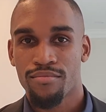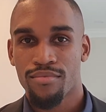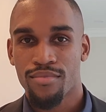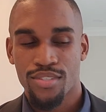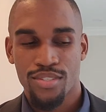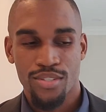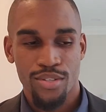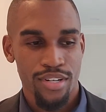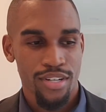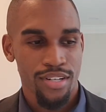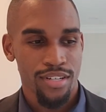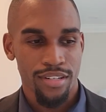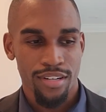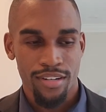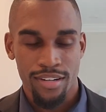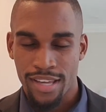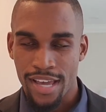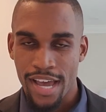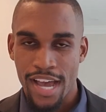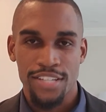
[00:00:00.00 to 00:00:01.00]
So you're
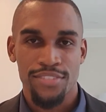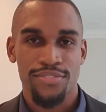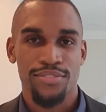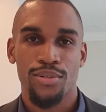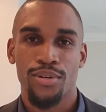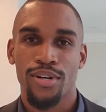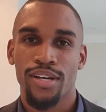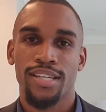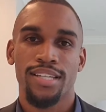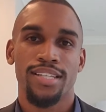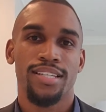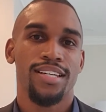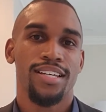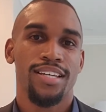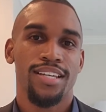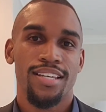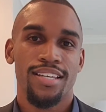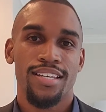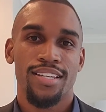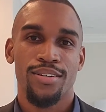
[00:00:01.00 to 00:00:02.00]
cash flowing,
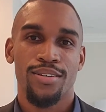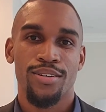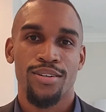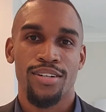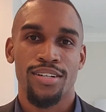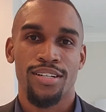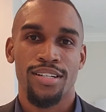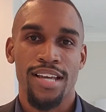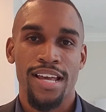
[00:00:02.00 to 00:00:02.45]
you're